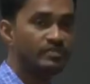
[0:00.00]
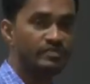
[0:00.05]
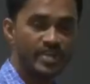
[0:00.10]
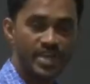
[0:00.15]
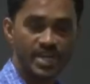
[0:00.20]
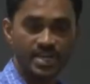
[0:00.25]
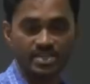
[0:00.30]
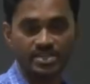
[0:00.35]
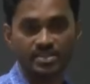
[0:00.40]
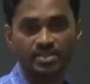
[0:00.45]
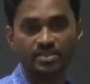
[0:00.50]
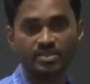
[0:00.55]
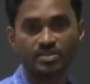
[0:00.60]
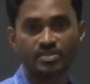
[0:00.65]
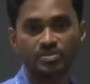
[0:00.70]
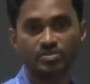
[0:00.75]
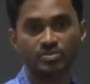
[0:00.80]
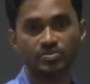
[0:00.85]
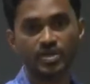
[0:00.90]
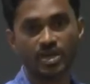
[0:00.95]
went
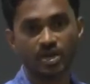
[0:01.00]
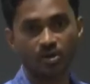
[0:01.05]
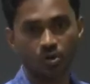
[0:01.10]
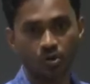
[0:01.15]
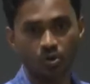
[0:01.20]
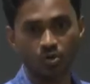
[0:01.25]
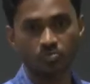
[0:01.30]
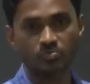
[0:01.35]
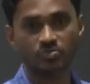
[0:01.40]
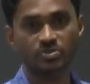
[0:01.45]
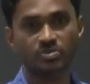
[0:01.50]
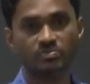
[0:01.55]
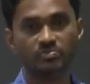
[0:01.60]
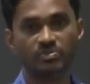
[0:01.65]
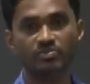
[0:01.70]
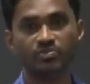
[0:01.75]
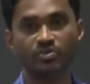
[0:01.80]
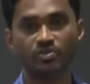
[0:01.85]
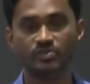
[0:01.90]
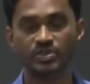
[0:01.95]
to their homes
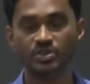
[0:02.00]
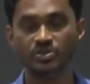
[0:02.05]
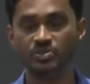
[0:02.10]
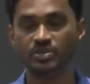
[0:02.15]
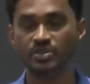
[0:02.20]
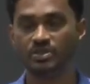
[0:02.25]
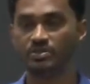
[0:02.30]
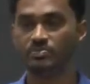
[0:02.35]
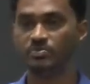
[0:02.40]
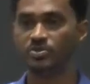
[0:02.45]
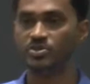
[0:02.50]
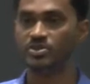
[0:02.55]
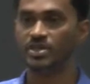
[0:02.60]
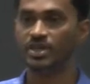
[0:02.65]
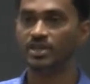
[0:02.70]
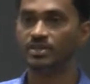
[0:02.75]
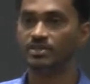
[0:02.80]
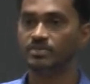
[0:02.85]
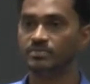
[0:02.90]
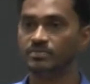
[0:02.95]
before we doing the
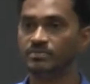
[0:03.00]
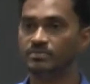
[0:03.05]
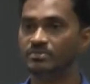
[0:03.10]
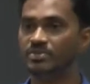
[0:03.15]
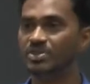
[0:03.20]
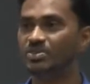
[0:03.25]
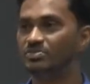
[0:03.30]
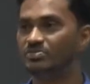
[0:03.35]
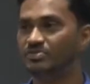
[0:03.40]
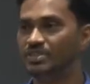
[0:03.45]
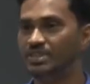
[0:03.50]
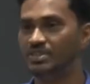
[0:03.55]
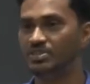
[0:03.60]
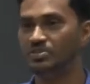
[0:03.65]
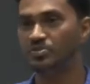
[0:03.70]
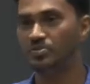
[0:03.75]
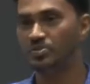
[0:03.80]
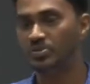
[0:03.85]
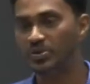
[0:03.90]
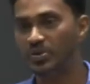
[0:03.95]
project, because we did
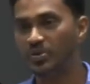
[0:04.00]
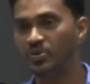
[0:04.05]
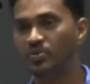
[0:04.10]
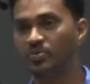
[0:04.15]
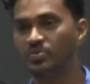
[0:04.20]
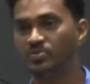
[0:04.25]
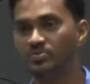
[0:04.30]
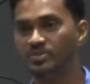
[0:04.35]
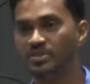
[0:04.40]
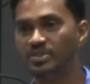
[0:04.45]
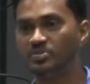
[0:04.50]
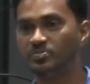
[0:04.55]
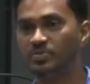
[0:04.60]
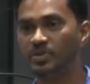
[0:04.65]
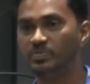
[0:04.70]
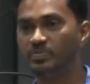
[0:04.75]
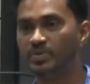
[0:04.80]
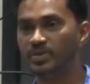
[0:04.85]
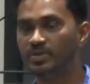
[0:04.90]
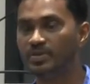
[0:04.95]
not know these
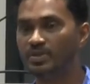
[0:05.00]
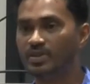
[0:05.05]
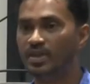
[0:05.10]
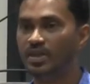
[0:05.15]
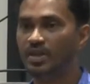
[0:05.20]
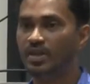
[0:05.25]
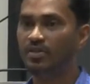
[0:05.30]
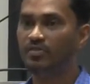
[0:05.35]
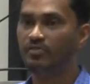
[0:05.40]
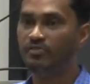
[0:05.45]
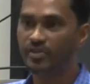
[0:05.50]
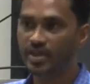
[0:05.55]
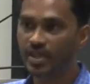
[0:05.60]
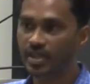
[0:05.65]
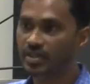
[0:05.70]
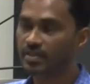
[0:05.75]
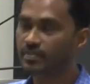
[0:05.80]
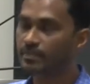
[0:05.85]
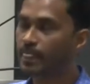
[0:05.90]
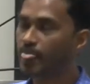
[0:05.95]
people
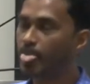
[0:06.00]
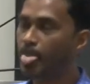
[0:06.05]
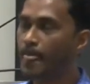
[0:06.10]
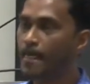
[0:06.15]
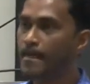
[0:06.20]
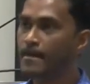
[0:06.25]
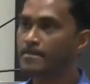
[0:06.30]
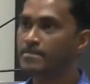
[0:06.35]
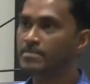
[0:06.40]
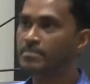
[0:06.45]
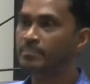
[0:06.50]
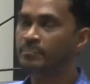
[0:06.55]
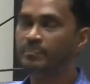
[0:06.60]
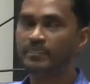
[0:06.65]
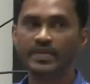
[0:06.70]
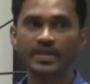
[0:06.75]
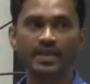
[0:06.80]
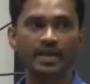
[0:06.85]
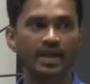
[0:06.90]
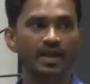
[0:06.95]
well.
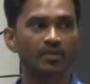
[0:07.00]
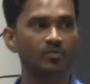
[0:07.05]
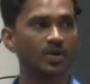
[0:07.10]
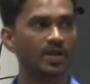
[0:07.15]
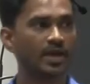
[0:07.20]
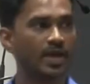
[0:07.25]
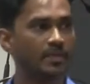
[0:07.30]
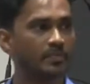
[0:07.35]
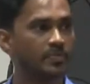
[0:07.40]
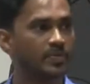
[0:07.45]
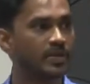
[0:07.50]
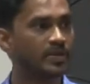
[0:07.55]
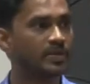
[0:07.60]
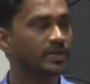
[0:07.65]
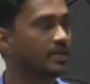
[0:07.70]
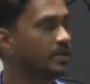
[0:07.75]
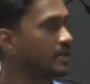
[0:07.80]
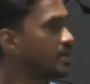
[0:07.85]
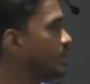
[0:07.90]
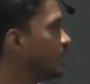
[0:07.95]
And what
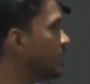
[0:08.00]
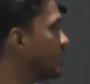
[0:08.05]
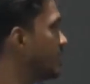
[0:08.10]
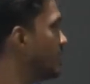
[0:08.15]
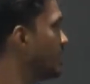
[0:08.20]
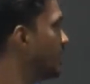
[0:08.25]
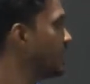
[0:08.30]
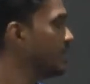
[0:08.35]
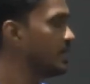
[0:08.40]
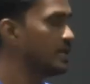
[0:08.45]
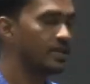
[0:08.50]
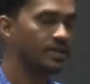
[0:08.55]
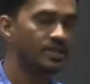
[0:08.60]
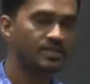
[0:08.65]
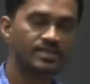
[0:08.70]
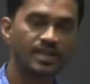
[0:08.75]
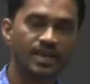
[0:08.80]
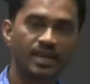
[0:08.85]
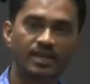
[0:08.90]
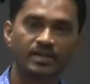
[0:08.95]
happened
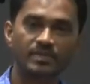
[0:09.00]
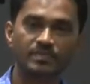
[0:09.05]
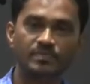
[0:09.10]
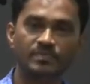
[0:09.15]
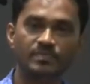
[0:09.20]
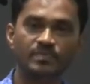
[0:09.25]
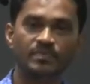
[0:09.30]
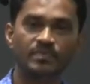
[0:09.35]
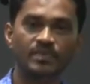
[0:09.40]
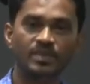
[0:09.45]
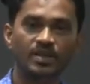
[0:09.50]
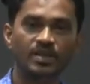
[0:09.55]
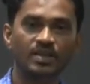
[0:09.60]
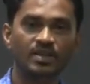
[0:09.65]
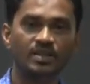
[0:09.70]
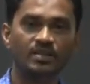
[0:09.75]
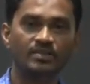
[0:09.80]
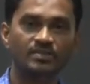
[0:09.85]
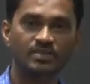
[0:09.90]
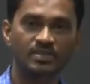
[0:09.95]
is that
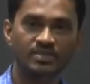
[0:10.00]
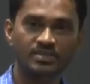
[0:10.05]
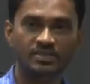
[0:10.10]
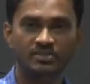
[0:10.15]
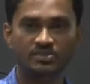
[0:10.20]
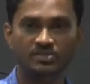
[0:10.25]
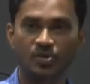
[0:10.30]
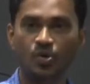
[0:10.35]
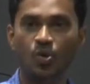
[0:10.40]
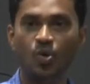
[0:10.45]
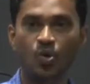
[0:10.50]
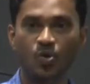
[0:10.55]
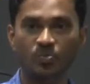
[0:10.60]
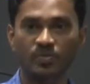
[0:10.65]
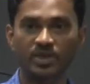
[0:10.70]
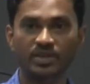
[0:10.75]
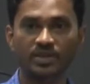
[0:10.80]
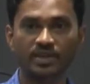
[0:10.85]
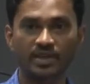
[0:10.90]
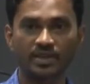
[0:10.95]
this is the home
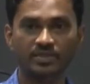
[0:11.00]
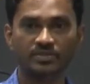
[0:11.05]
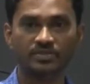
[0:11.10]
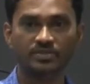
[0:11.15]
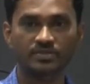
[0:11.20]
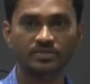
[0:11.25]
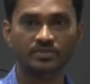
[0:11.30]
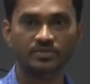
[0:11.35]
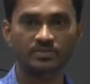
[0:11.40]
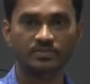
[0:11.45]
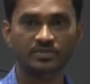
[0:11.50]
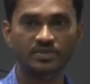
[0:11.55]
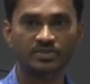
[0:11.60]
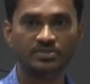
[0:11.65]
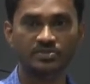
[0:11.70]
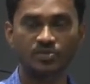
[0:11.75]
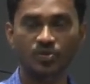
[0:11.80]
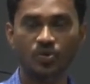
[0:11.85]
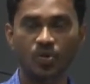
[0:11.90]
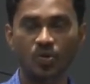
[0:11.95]
he has. This
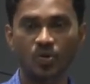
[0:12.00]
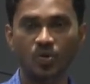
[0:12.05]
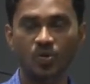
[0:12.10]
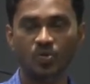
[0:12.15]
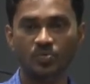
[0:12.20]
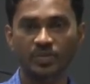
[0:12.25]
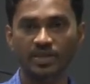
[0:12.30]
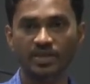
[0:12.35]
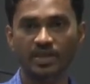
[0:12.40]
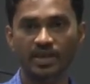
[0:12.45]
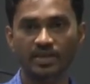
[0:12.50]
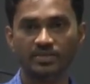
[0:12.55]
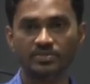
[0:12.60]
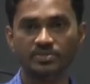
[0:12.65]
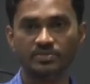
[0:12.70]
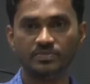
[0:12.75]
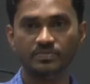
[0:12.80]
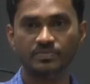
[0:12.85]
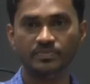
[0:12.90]
is the whole home he has.